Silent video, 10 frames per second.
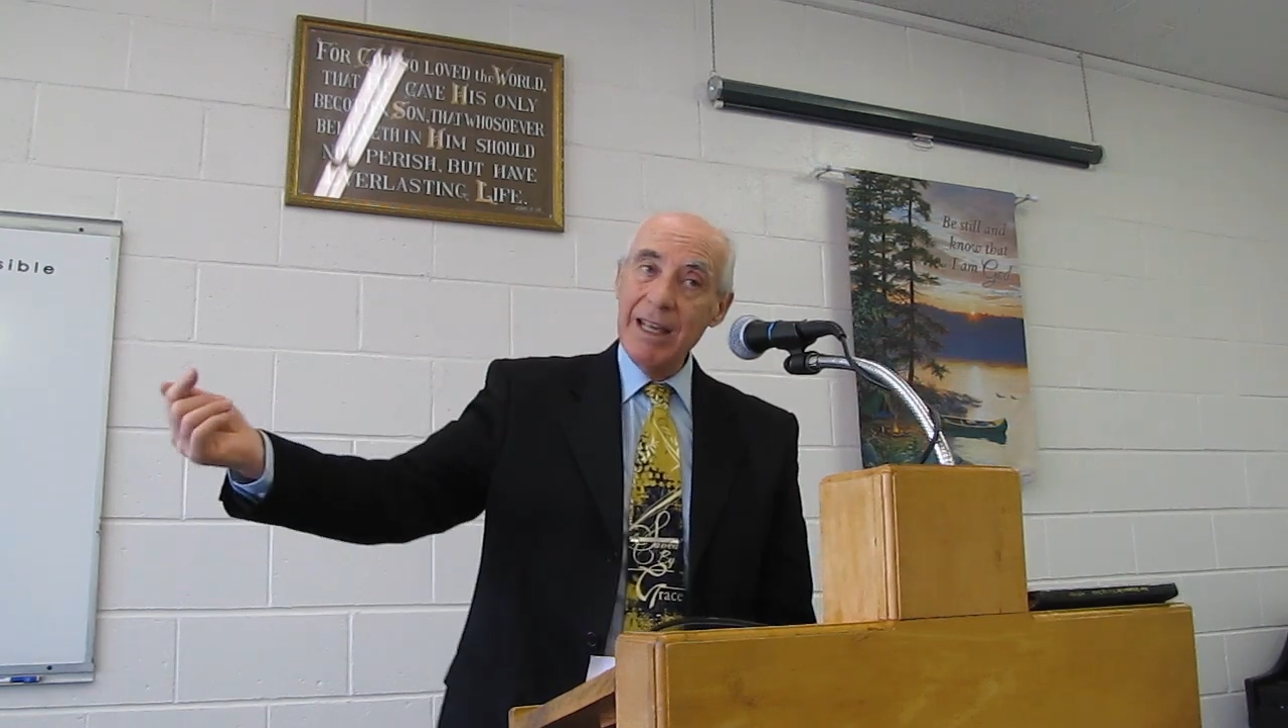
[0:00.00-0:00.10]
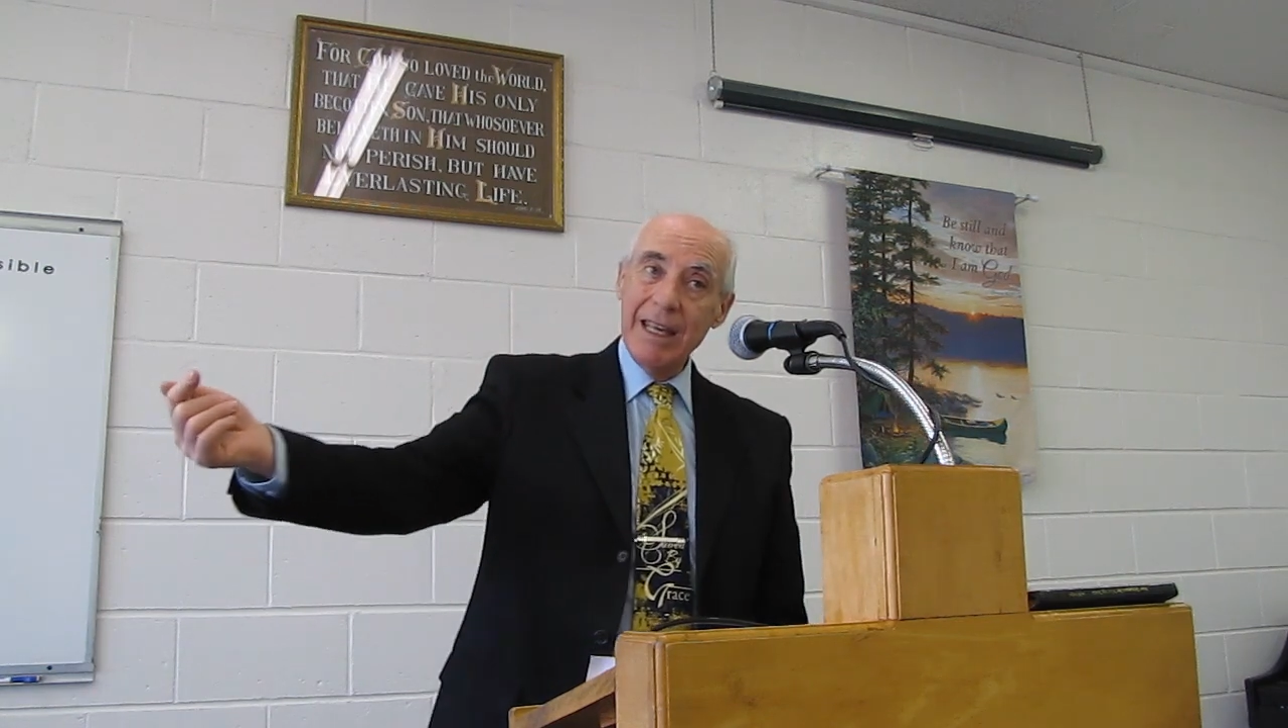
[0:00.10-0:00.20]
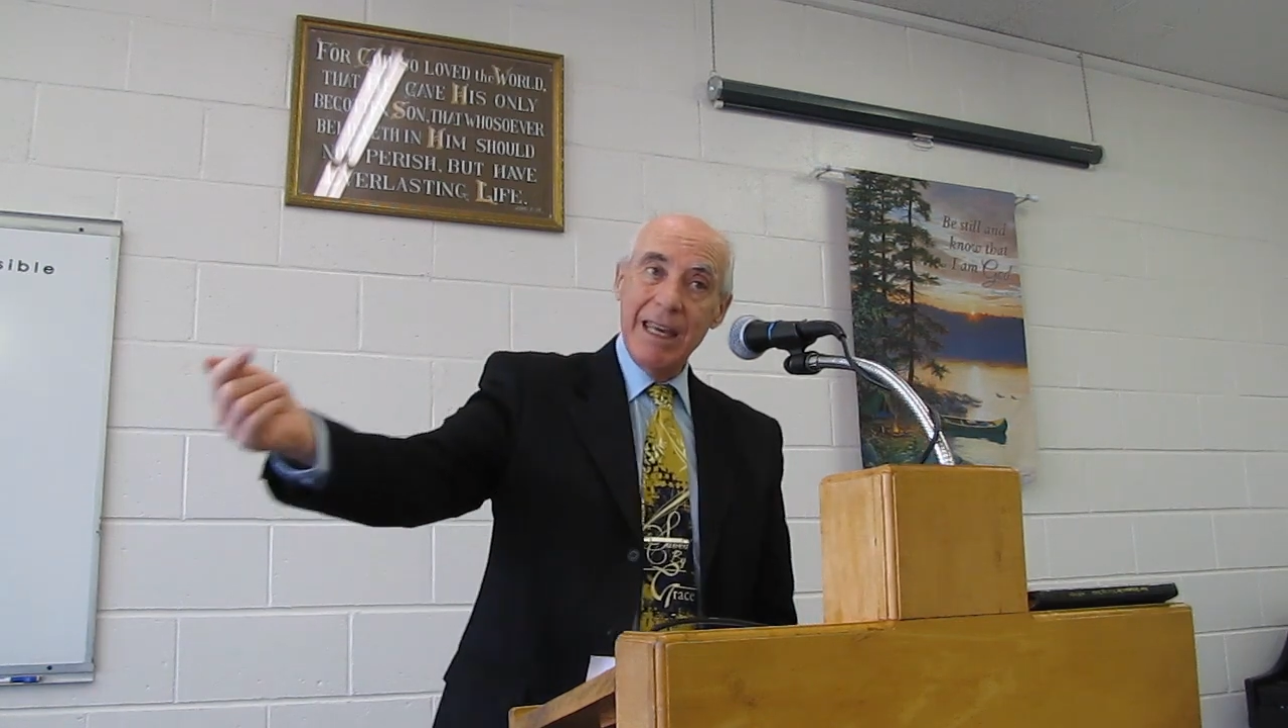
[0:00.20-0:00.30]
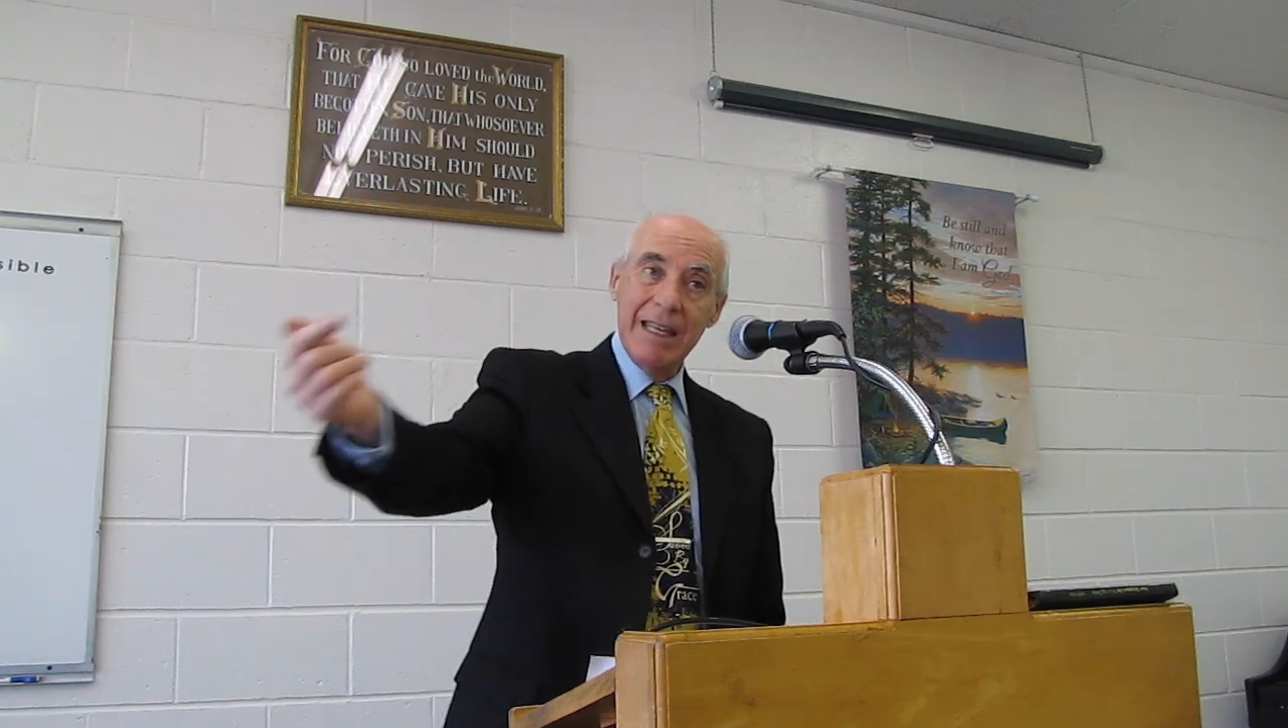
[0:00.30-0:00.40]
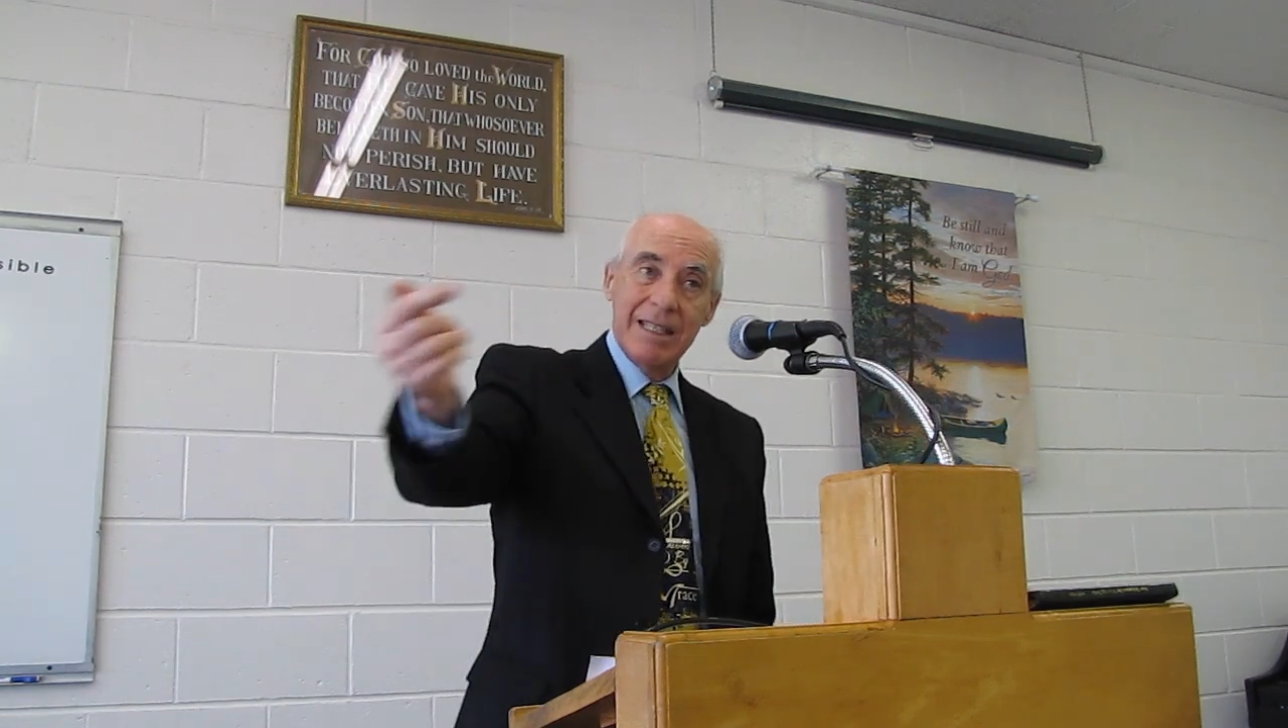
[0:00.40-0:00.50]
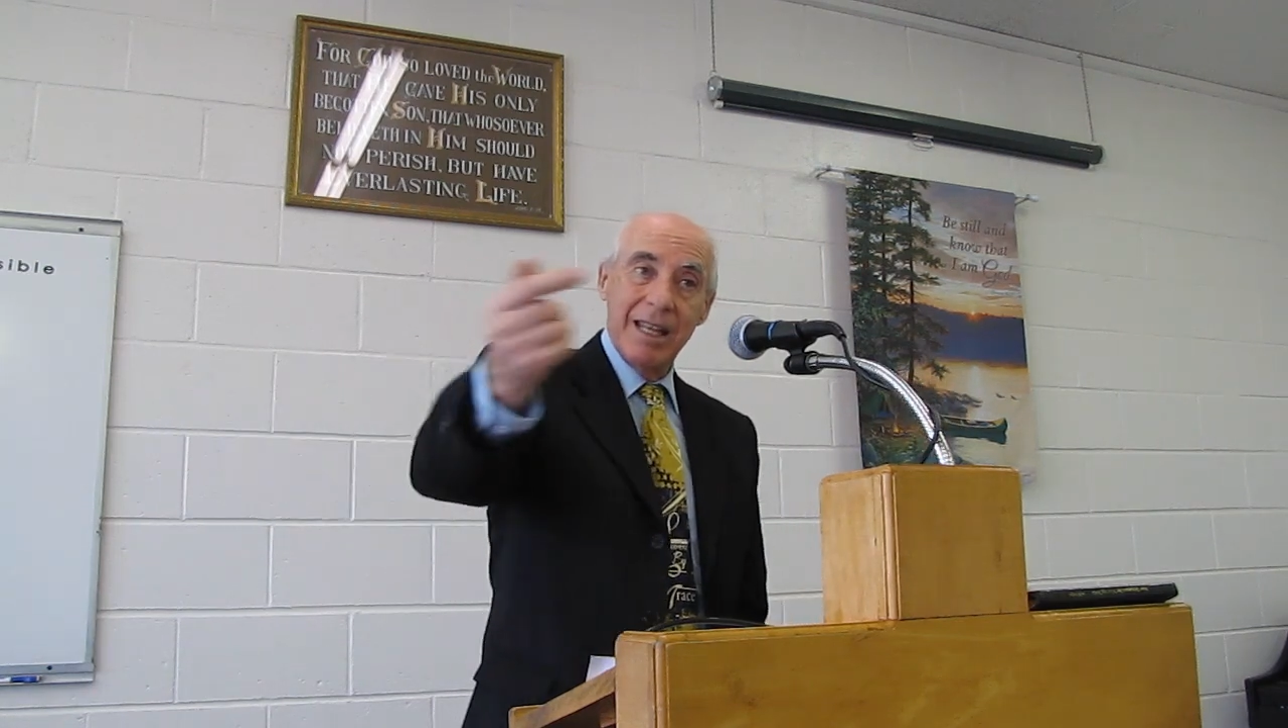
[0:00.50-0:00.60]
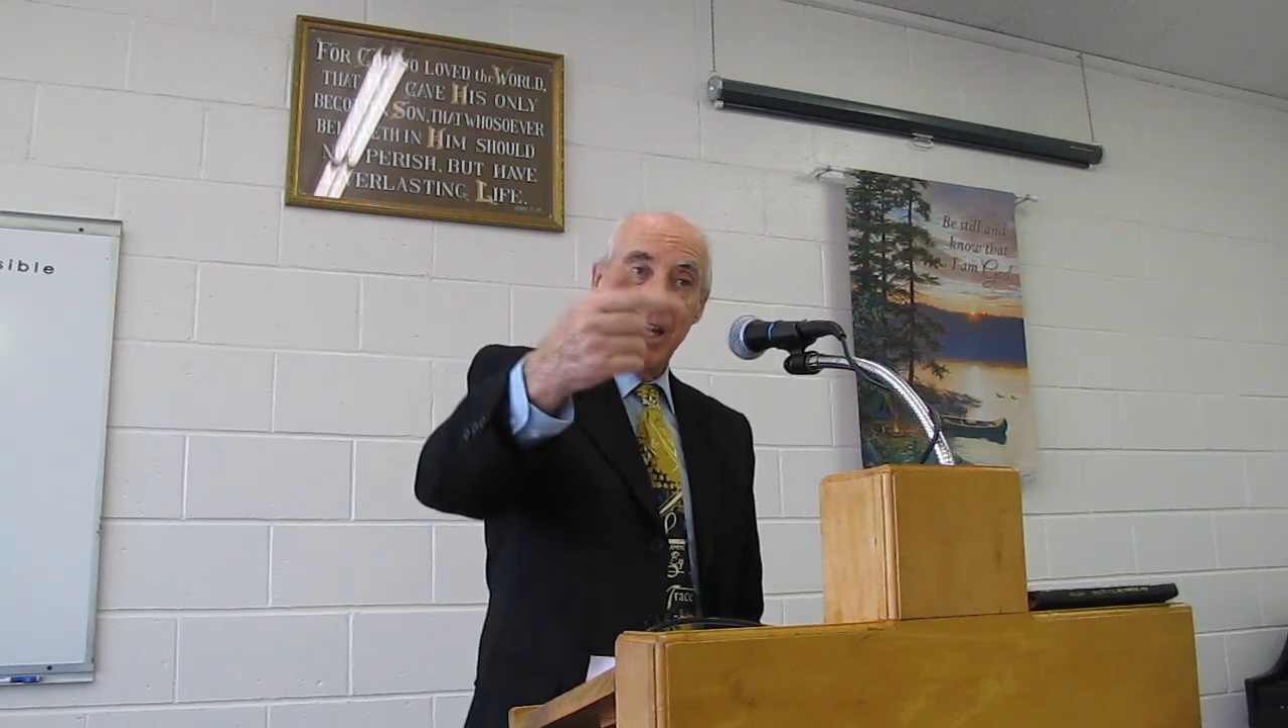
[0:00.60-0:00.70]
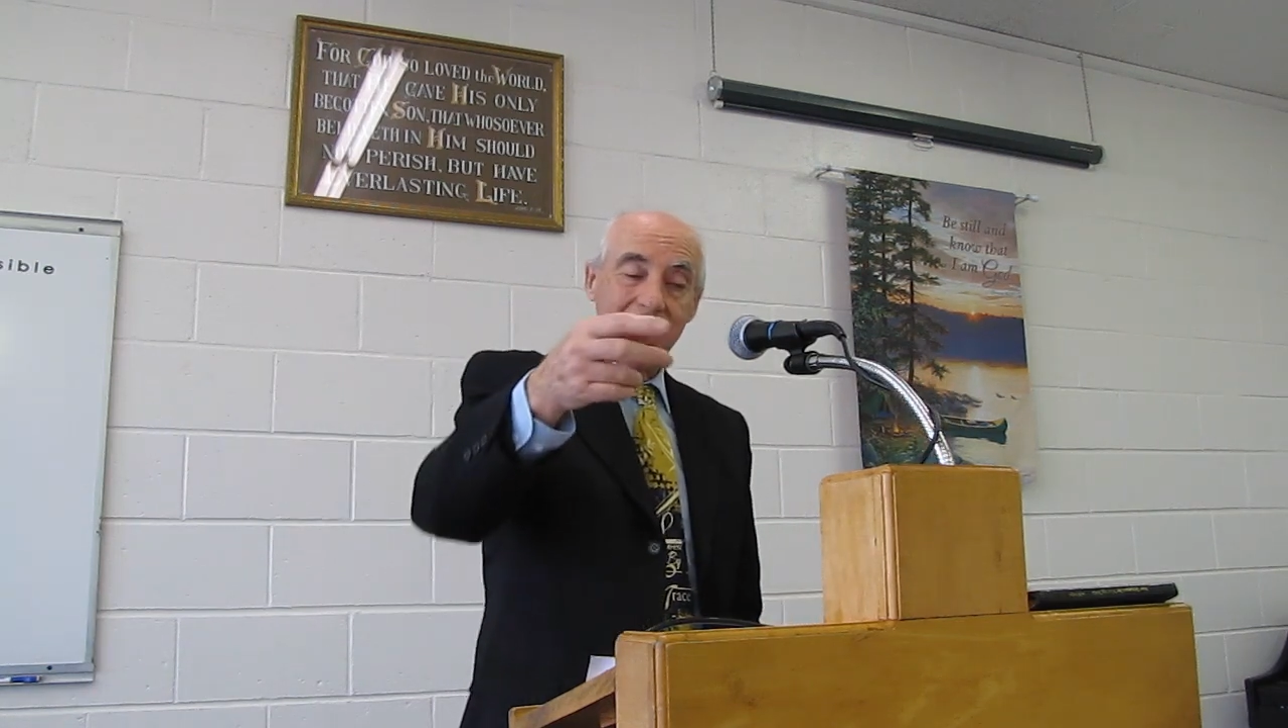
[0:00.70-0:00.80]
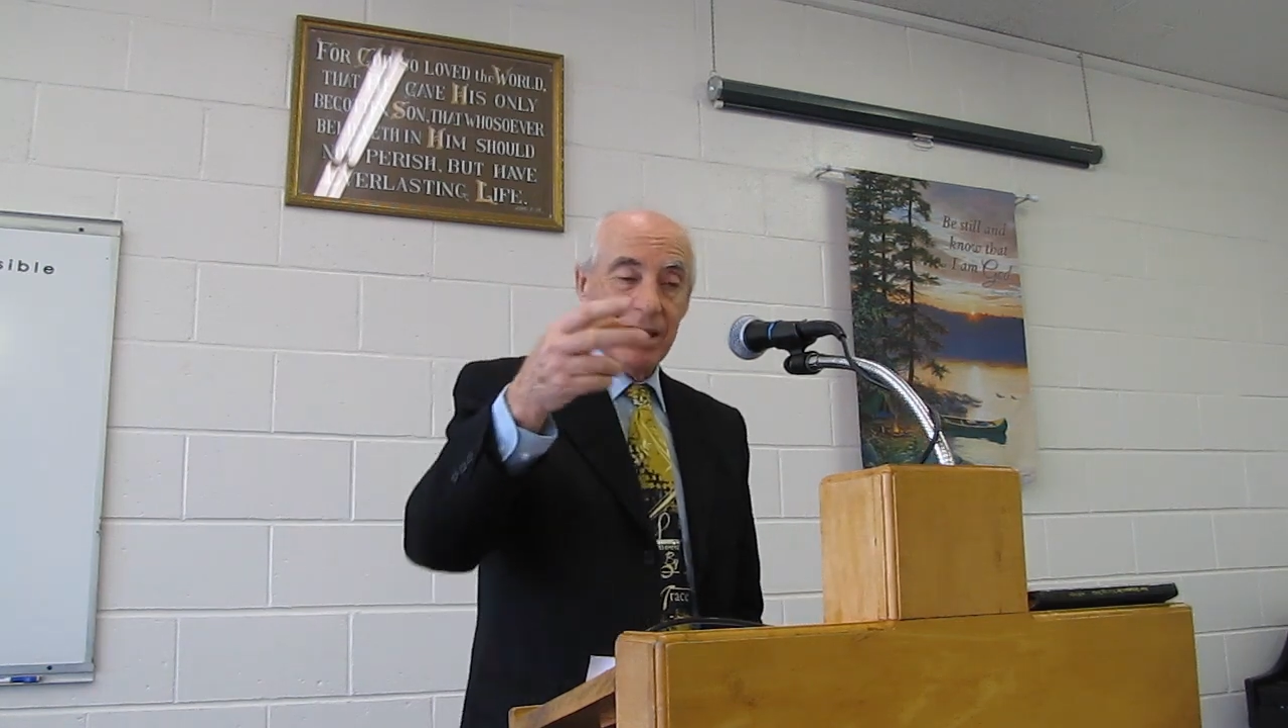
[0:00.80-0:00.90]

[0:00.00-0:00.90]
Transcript: He's there.